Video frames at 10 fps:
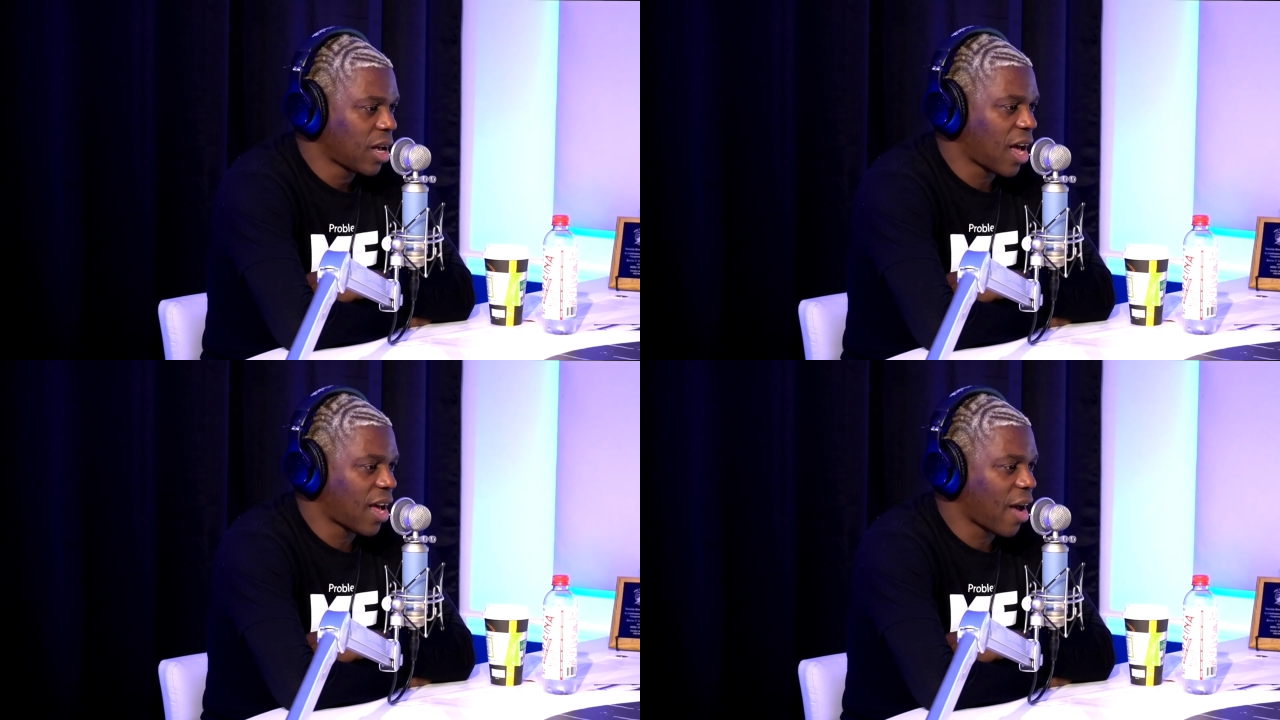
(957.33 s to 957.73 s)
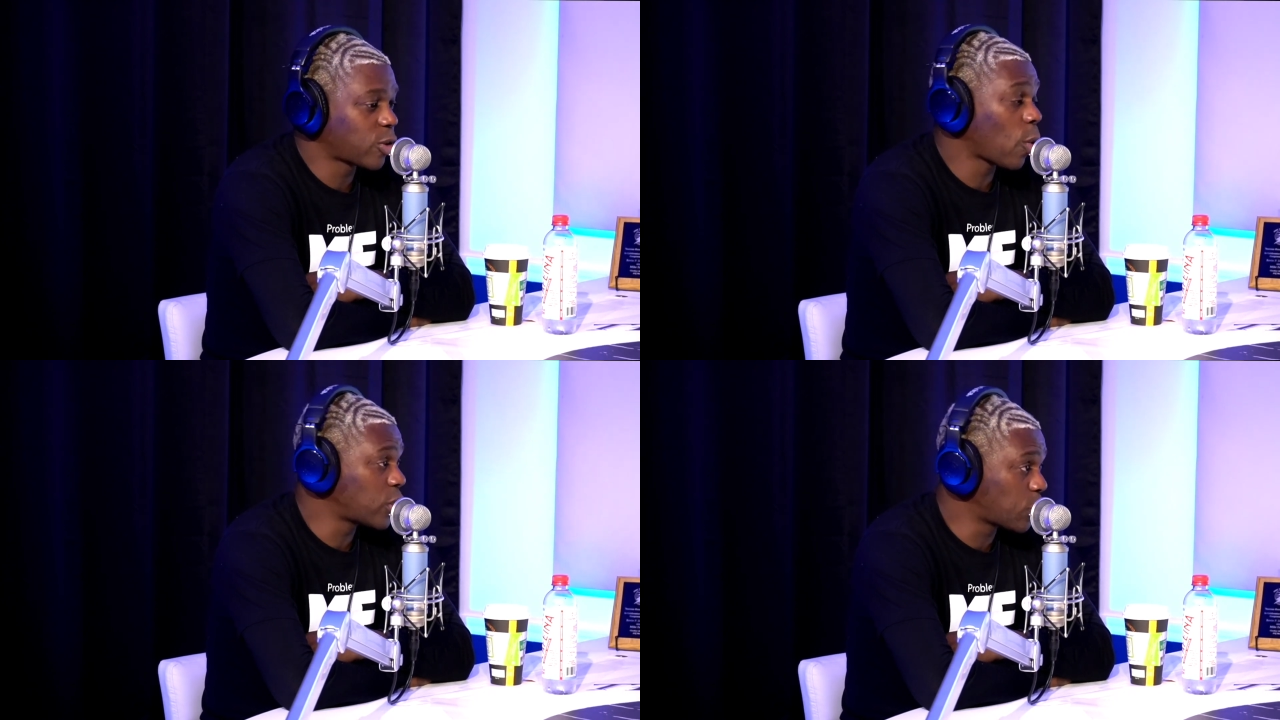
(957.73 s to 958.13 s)
I, I
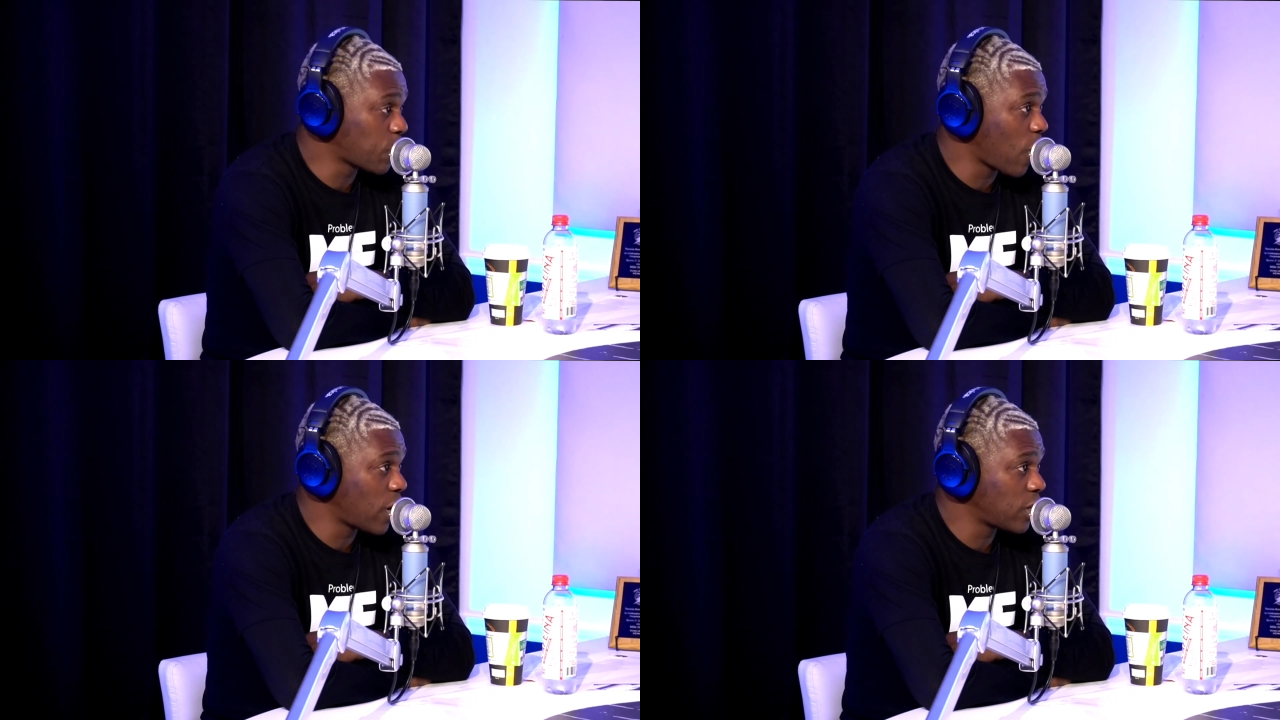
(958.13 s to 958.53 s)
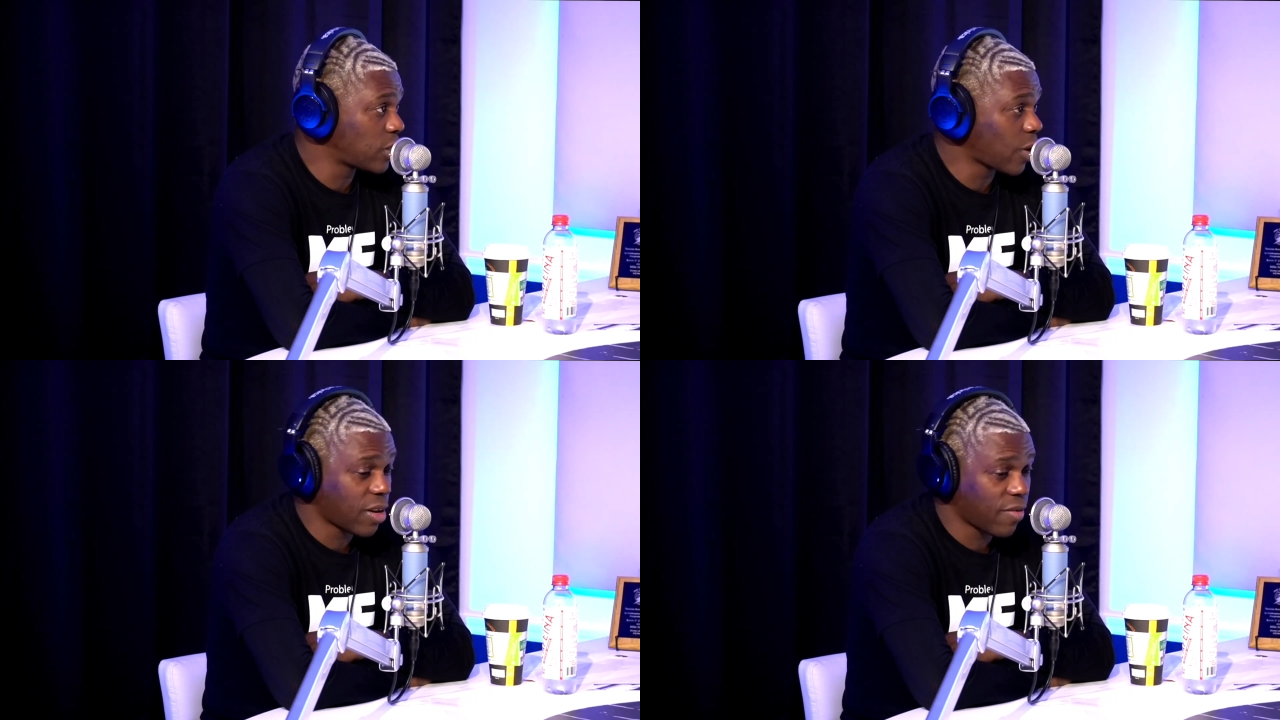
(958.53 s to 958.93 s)
was always smart,
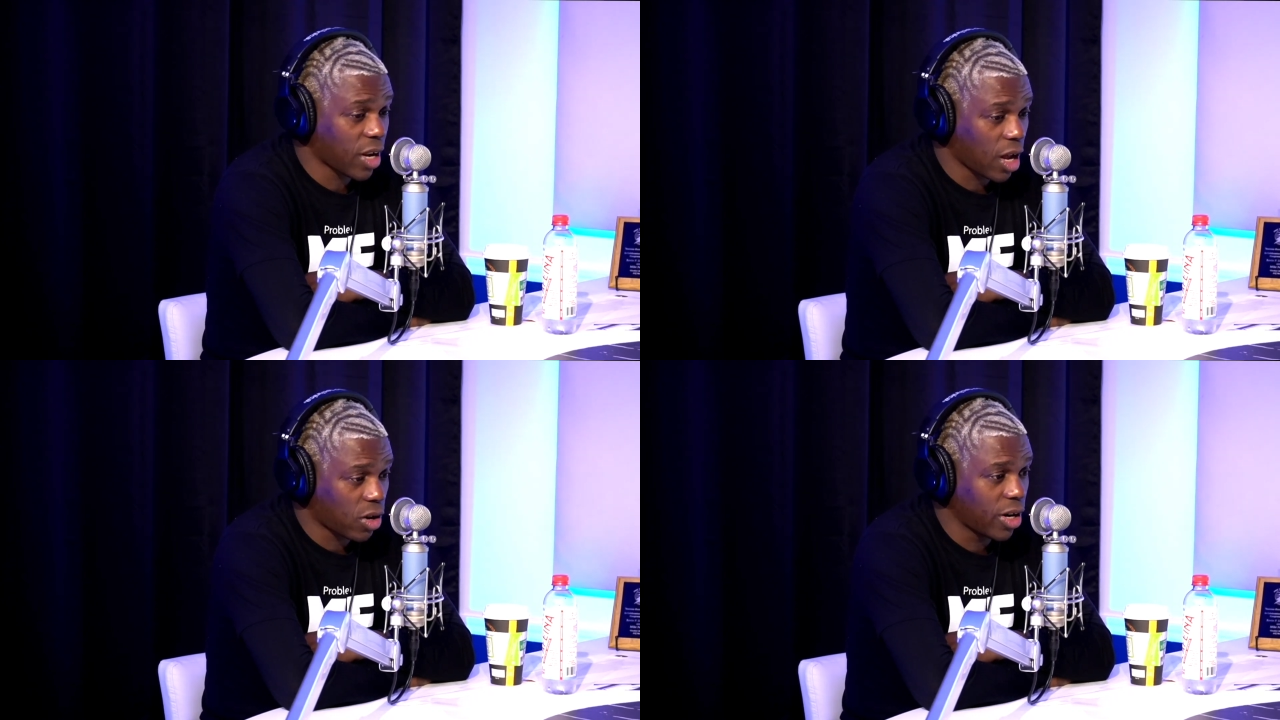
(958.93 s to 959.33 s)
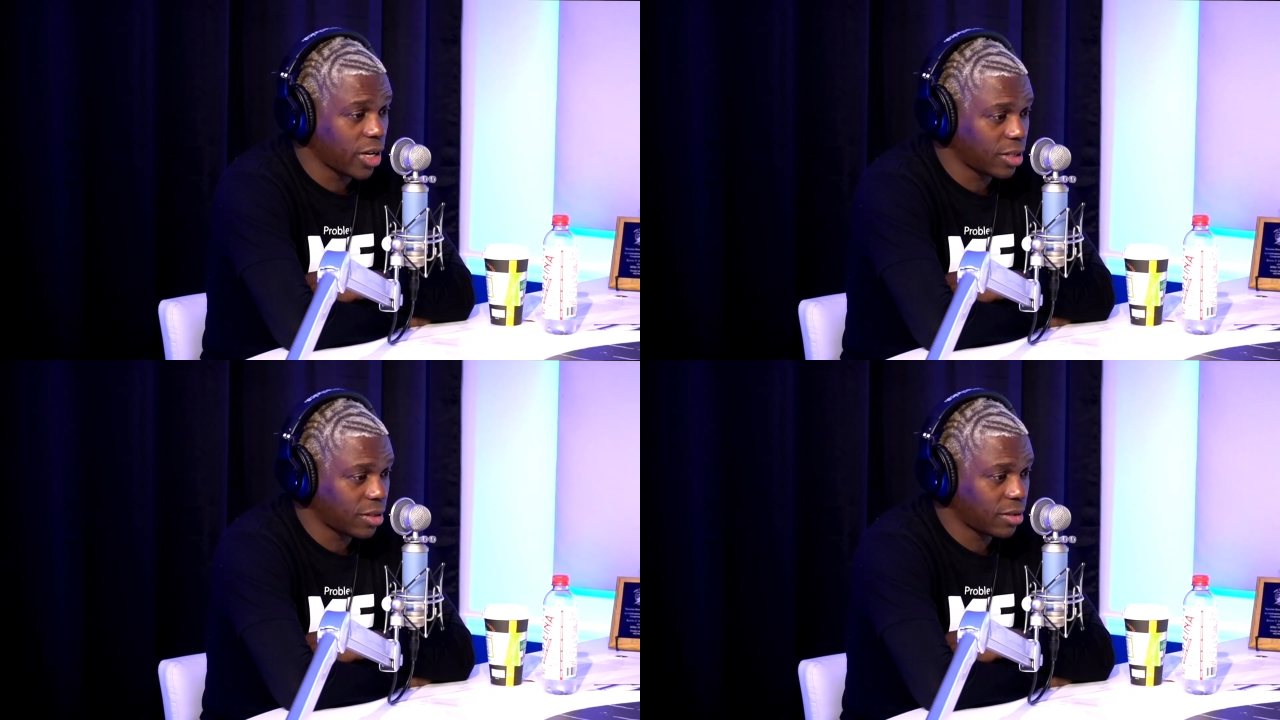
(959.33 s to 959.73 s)
so I never got caught.
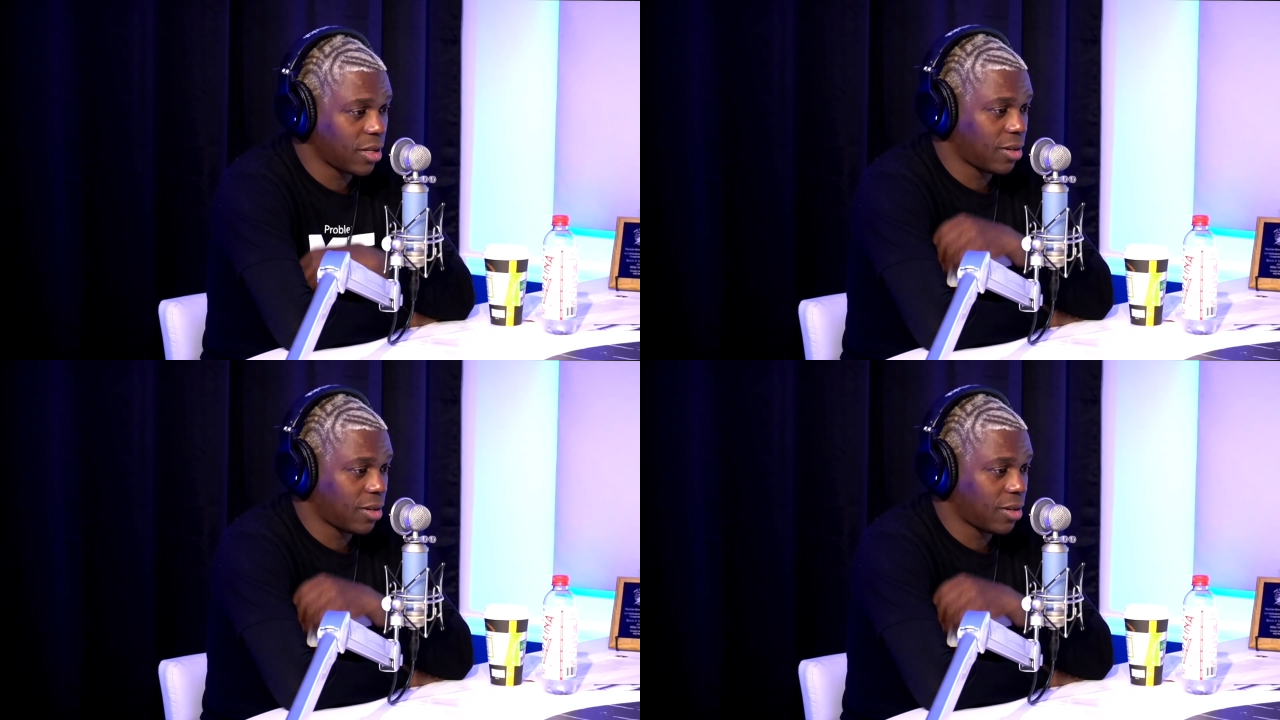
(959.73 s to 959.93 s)
You